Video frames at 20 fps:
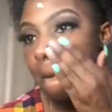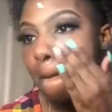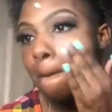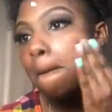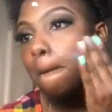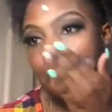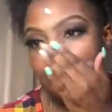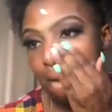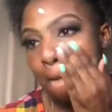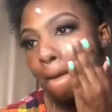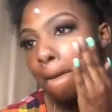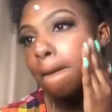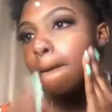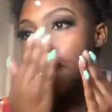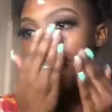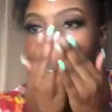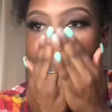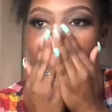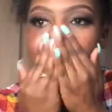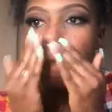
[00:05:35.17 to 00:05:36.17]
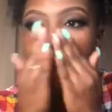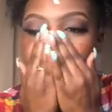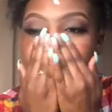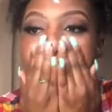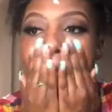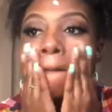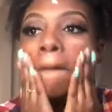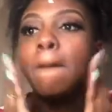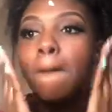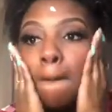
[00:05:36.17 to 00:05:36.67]
Because I was using
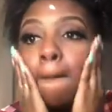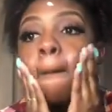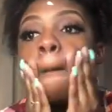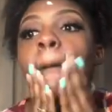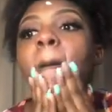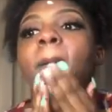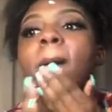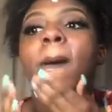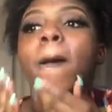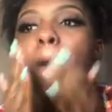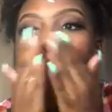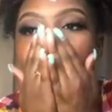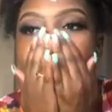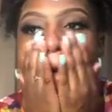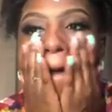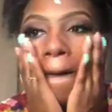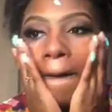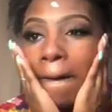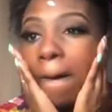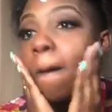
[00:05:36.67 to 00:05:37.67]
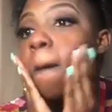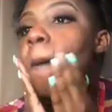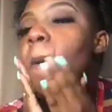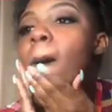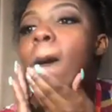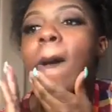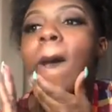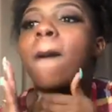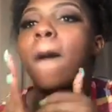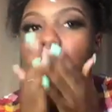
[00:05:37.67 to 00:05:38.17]
No Pore Blend, but
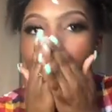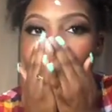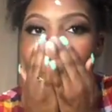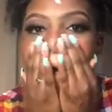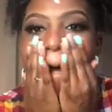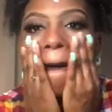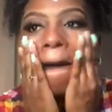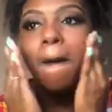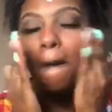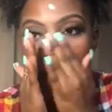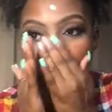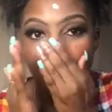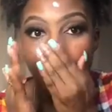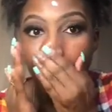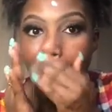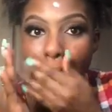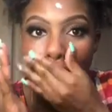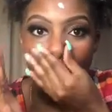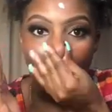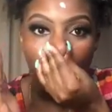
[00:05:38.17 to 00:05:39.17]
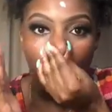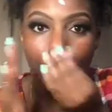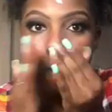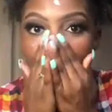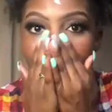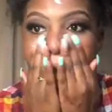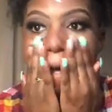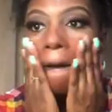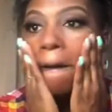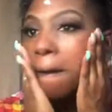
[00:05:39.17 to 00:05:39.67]
it left me looking like a grease
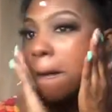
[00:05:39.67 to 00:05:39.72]
spot.